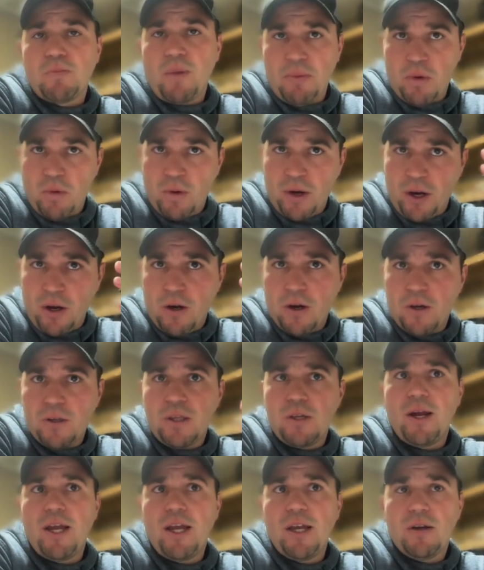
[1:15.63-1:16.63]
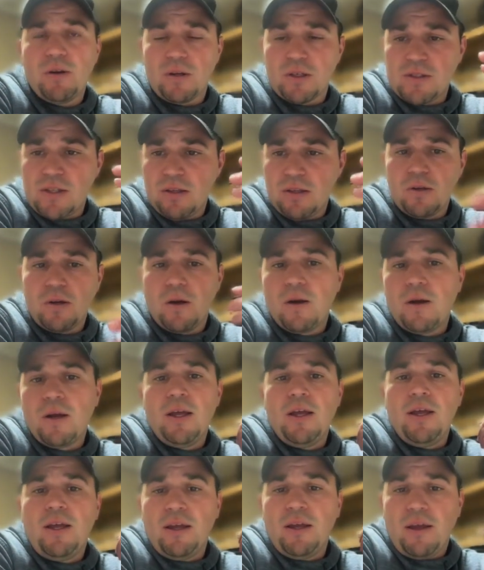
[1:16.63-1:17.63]
maybe run a Harley rake or a tiller,
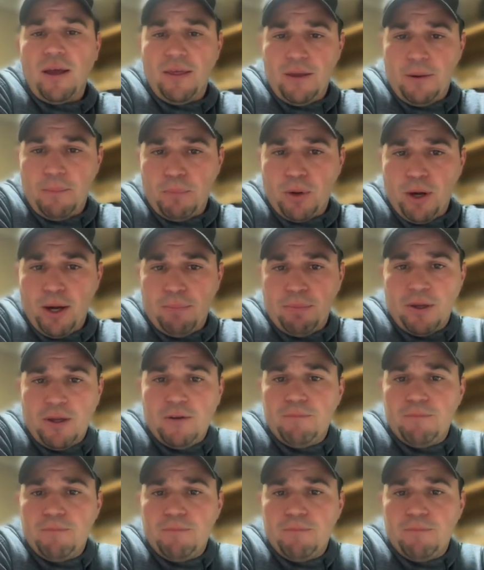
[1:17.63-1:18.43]
and then prep it.